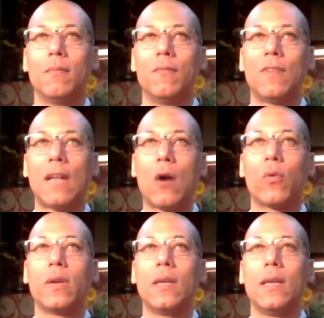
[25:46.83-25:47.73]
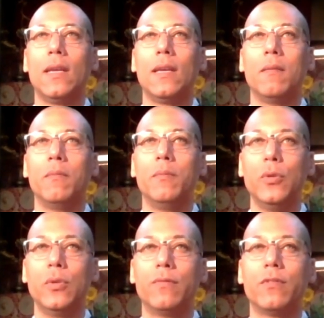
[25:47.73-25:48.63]
flowery,
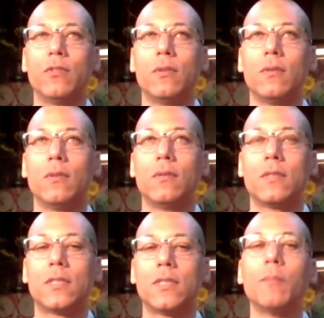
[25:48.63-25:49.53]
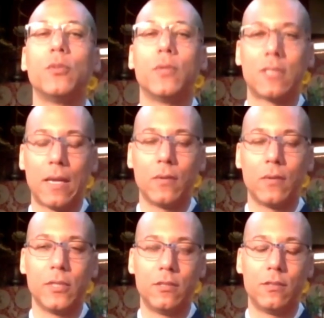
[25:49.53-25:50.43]
beautiful, sumptuous
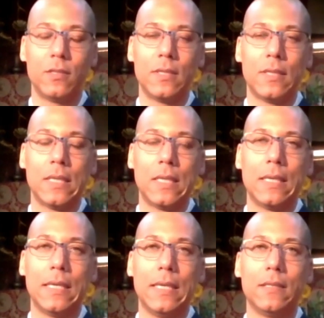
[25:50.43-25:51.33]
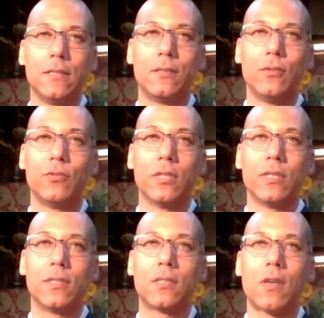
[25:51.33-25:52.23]
language in the
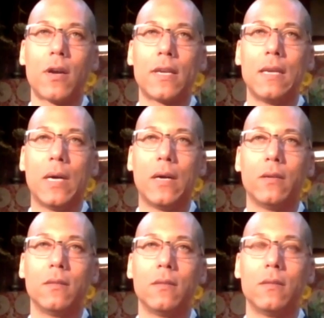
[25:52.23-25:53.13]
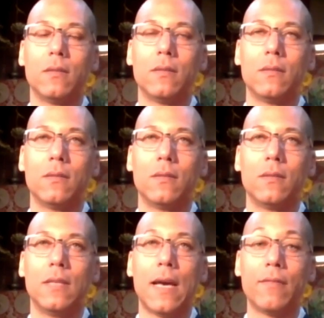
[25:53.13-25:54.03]
sutras, talking about
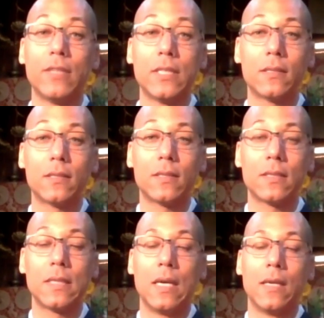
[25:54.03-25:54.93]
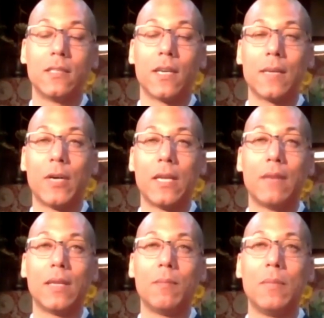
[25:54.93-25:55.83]
the heavens, talking about
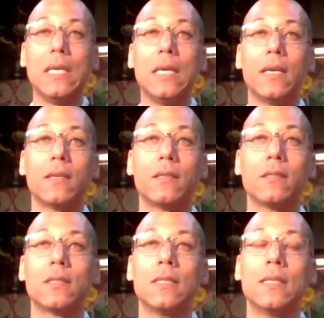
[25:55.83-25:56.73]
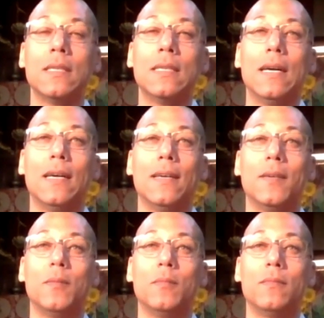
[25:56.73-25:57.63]
heavenly beings,
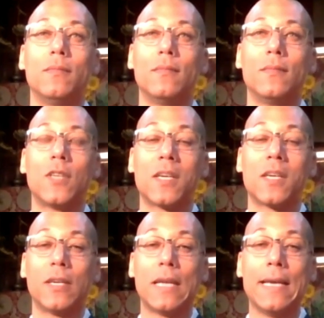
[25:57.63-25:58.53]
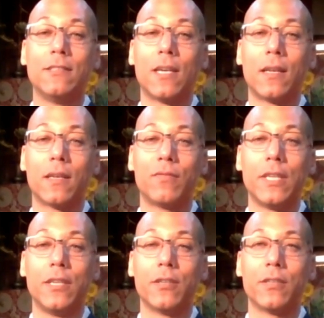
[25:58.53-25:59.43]
um, talking about angelic
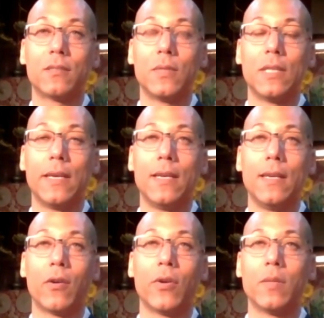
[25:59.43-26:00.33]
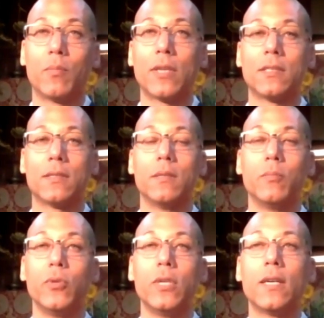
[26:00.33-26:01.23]
figures when they are in the presence of the
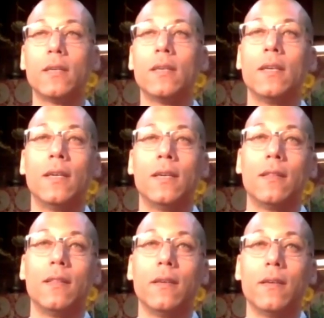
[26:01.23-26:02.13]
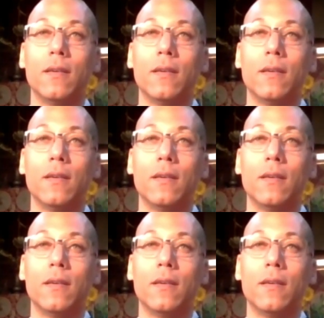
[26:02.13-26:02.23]
Buddha, the